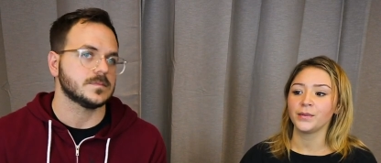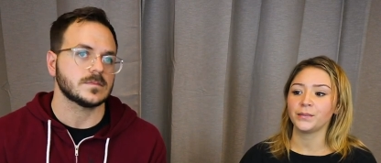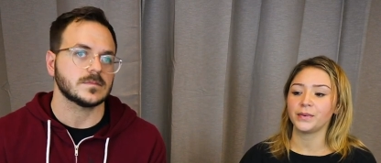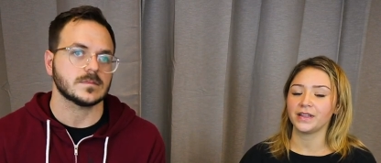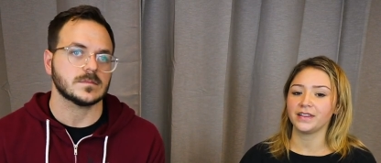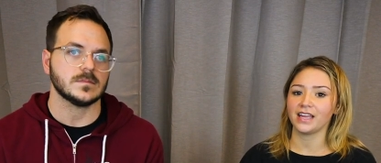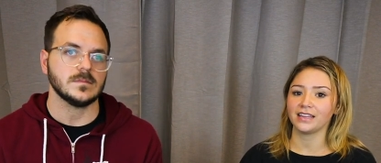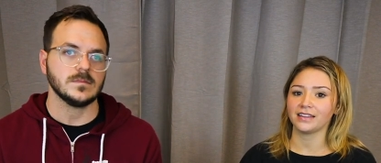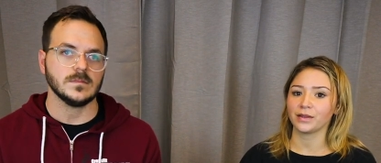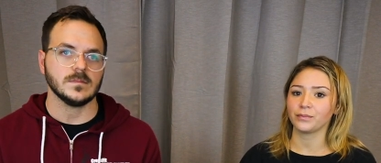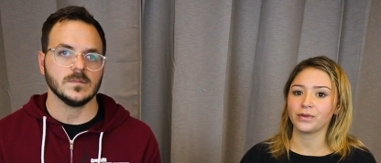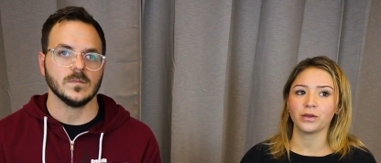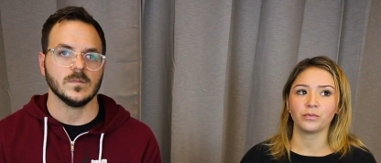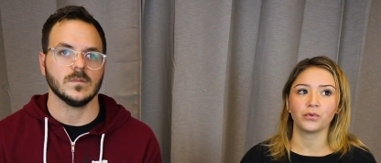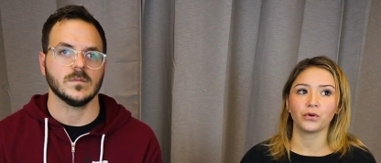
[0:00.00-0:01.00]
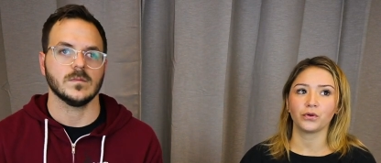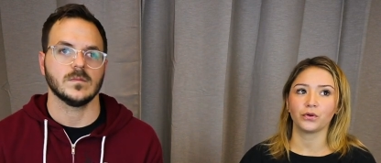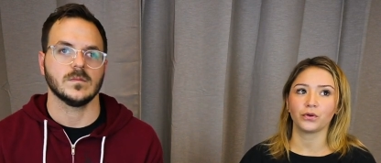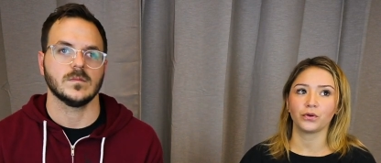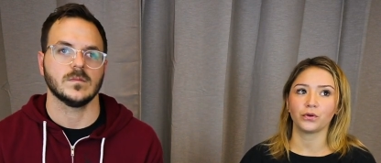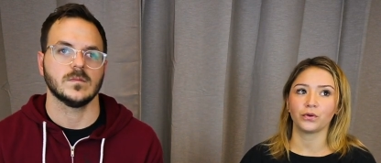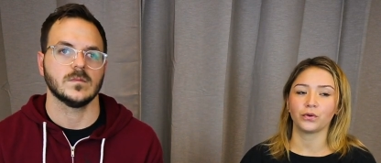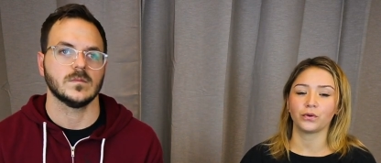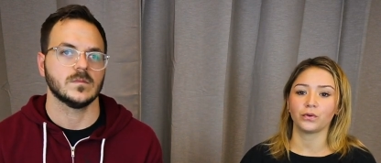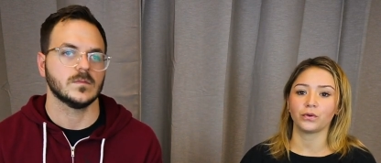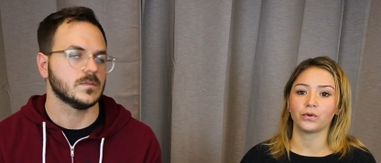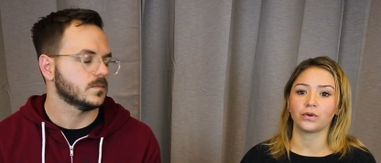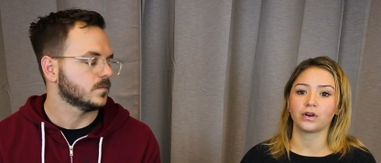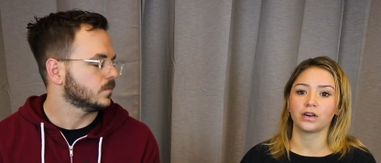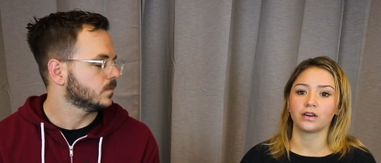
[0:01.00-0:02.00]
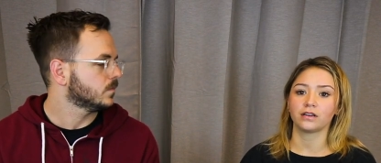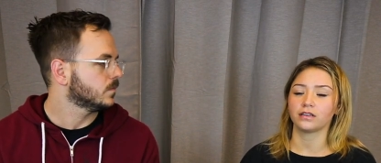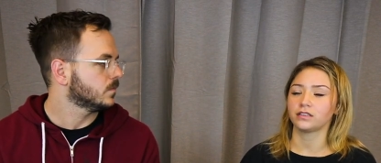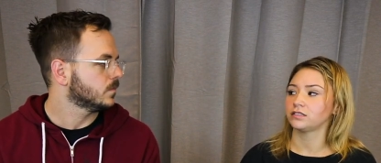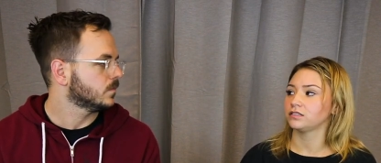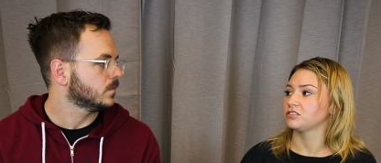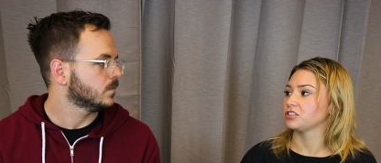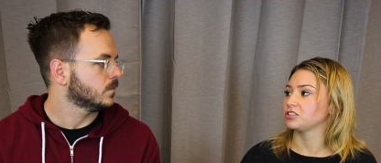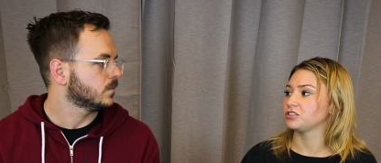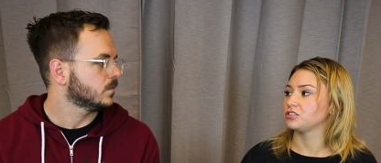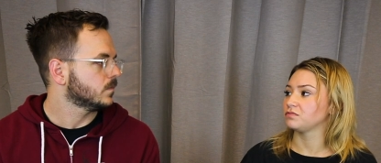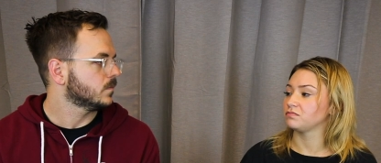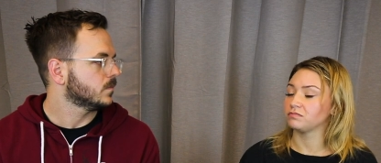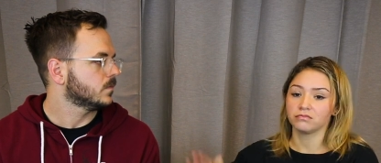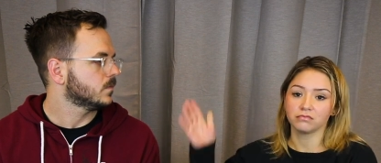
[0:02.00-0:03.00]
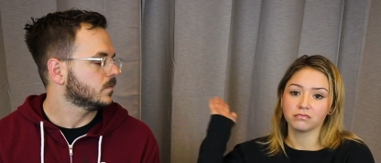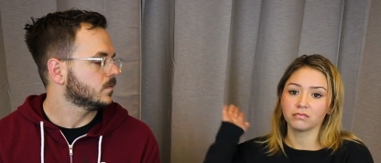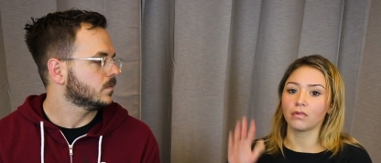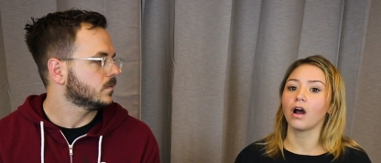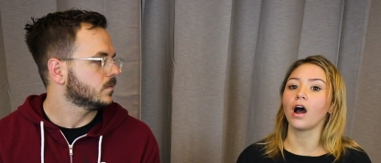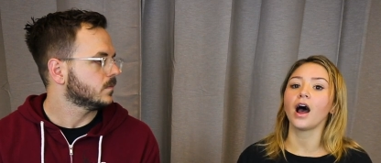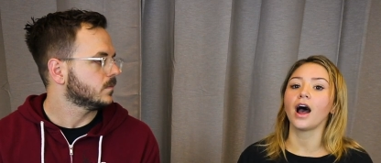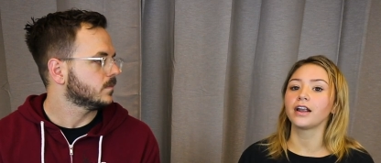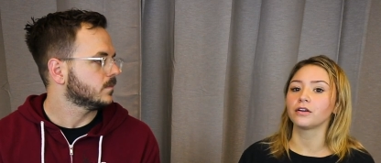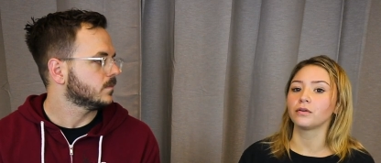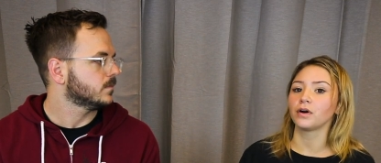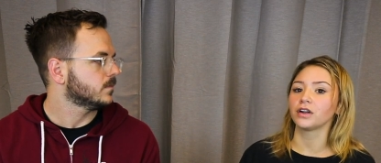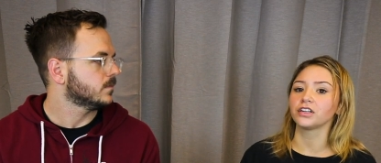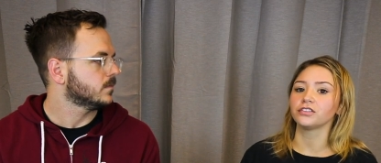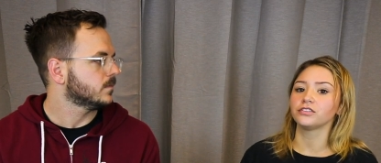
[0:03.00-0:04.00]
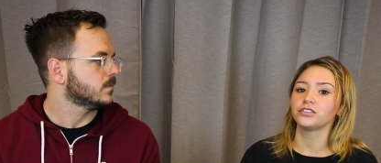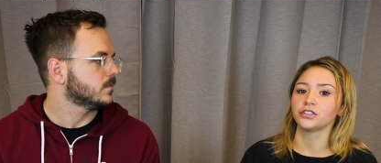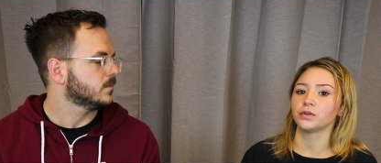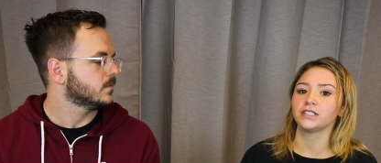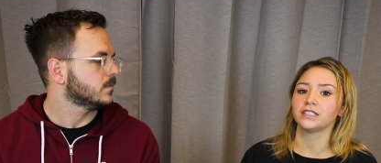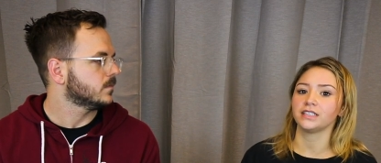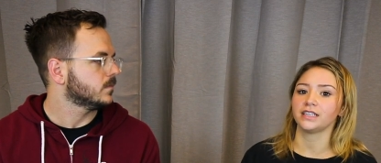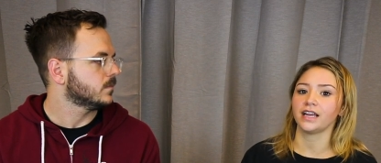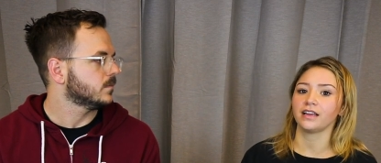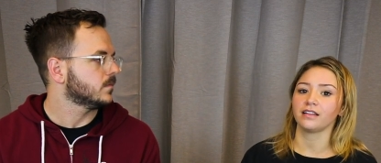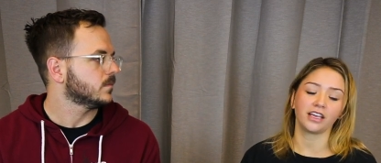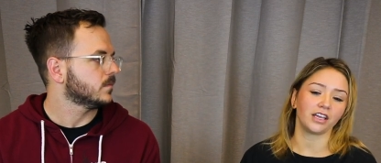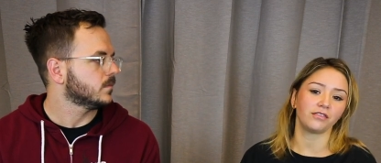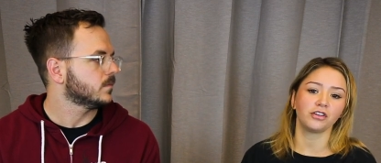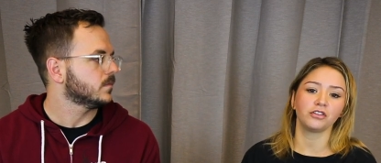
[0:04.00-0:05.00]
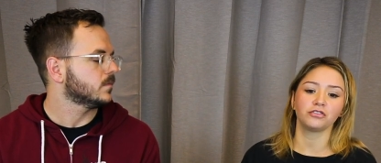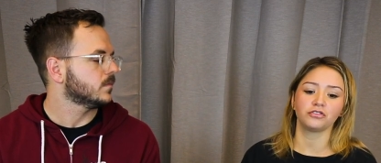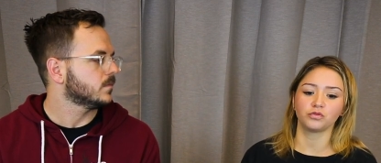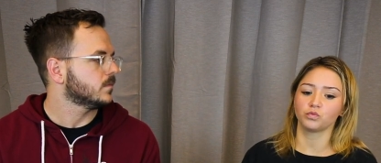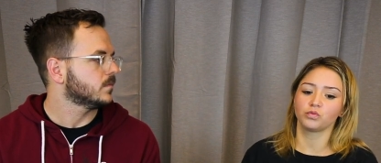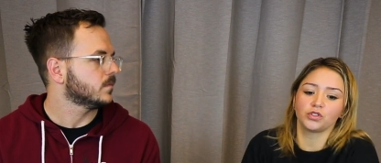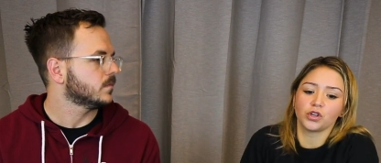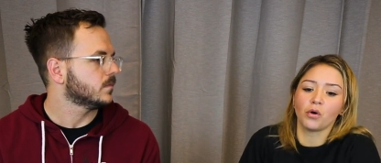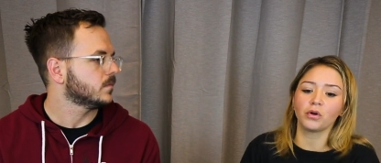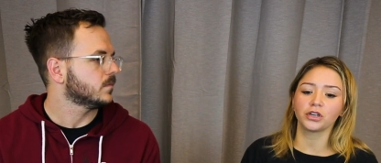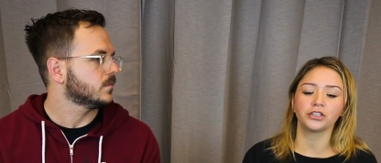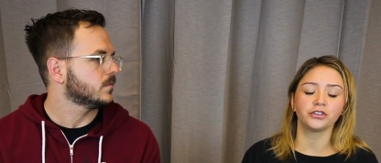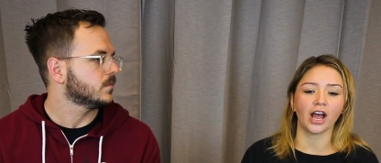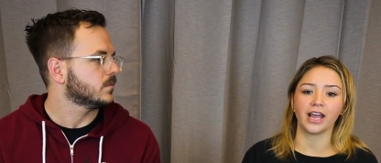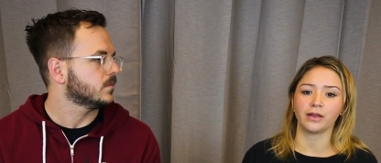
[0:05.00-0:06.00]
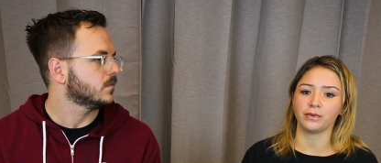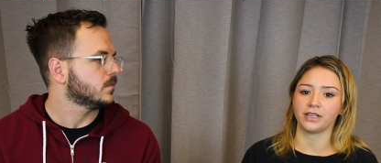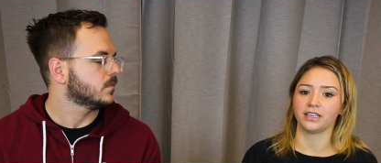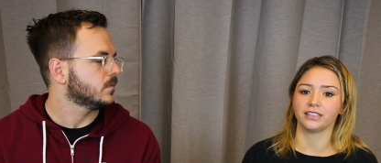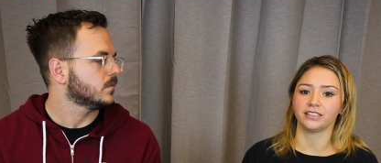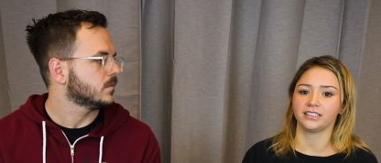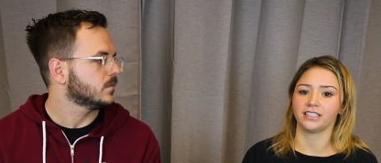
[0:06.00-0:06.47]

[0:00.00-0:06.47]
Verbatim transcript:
Speaker 1: But then like people who just I don't want to do it today. Like if you don't want to diabetes